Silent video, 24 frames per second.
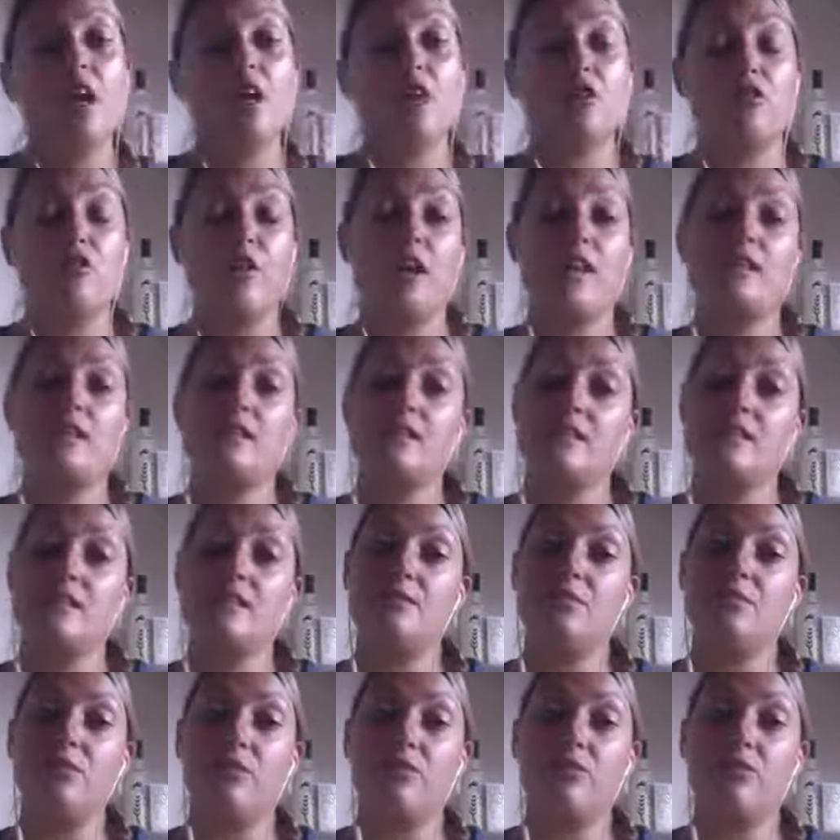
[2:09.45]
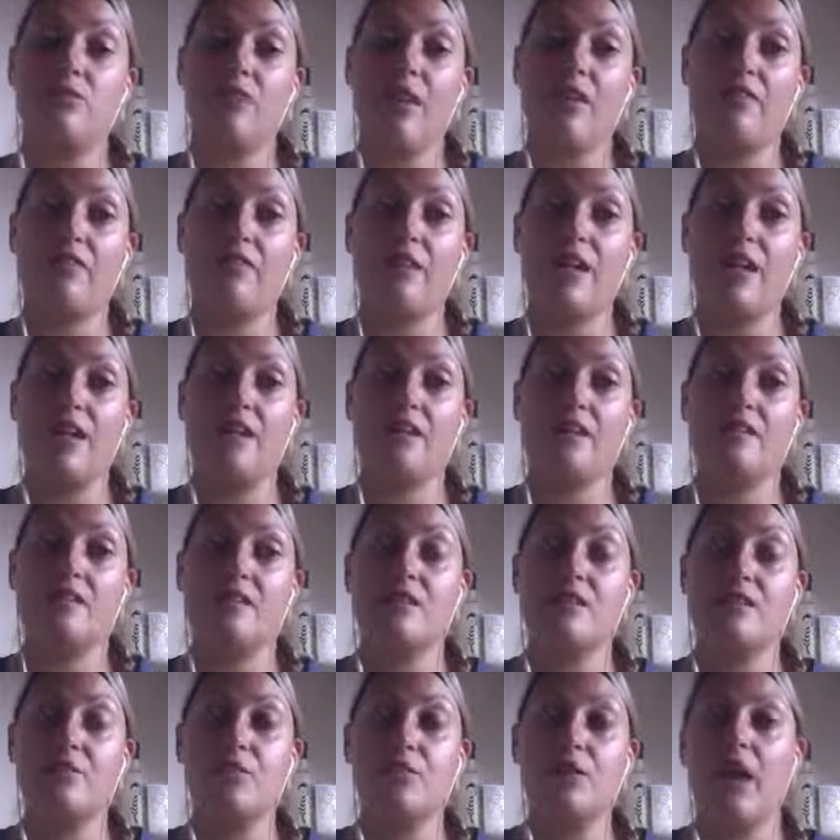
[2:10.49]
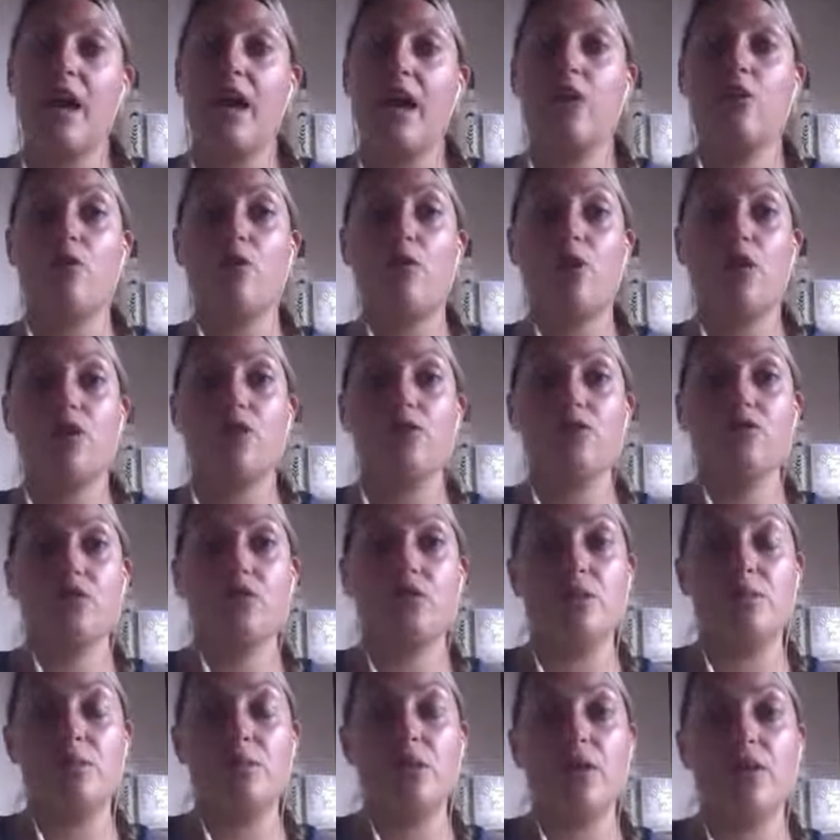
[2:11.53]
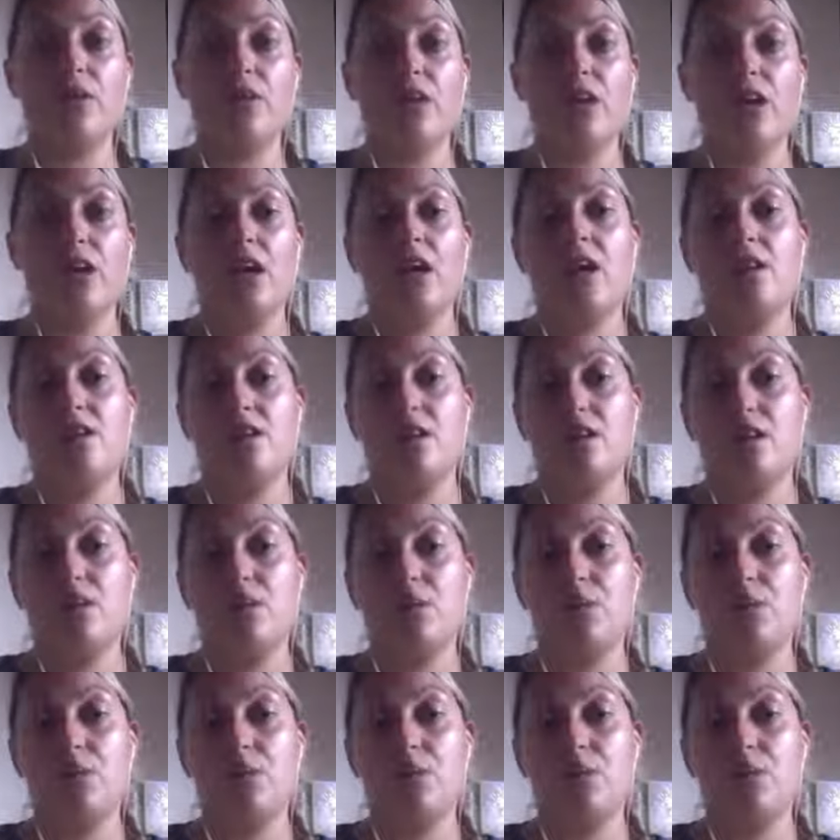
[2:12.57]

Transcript: Creating simple graphics that pull out quotes from the blog that are